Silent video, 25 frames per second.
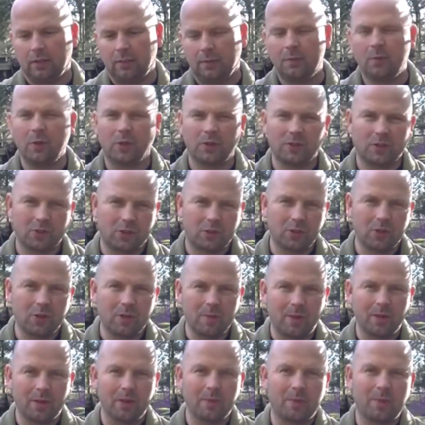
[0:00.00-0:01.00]
not so sure
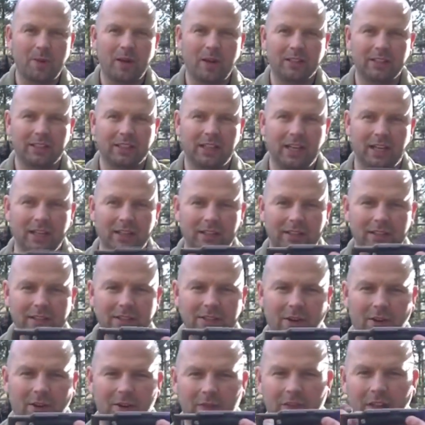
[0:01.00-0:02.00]
about the
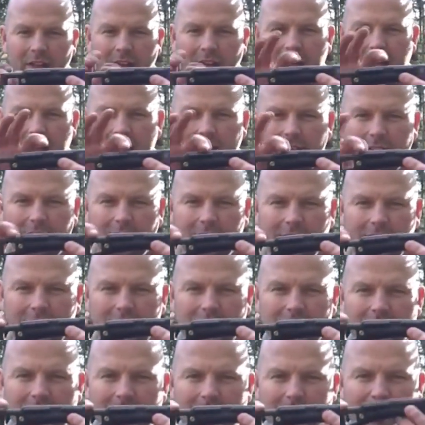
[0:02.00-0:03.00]
practicalities of the handle and the
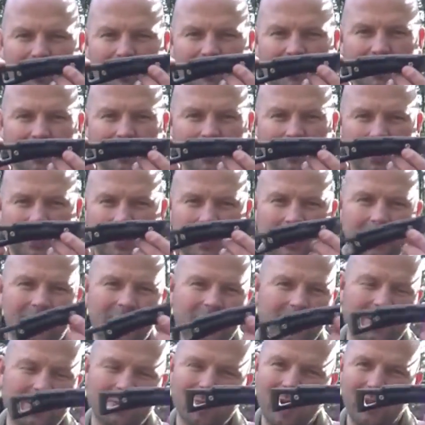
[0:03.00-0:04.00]
shape of it. It
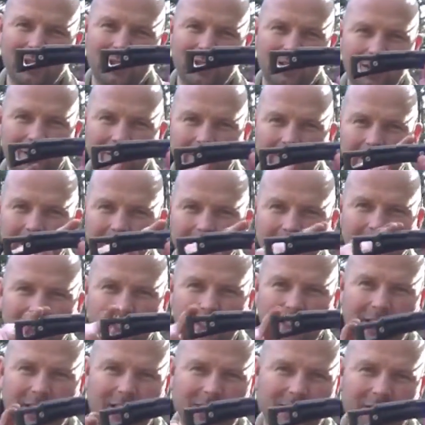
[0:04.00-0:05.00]
is meant to look like an
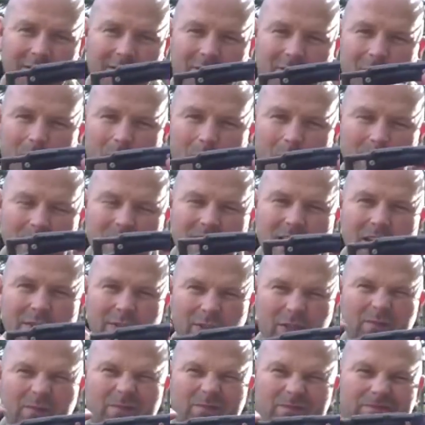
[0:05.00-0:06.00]

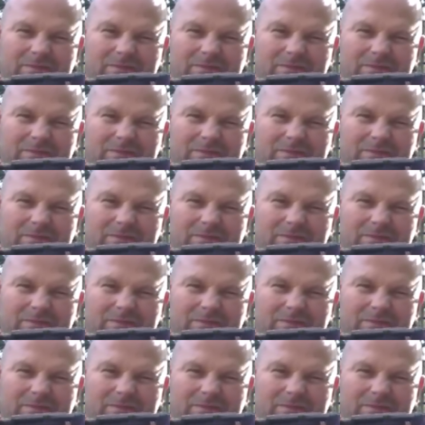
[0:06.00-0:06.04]
AK-47,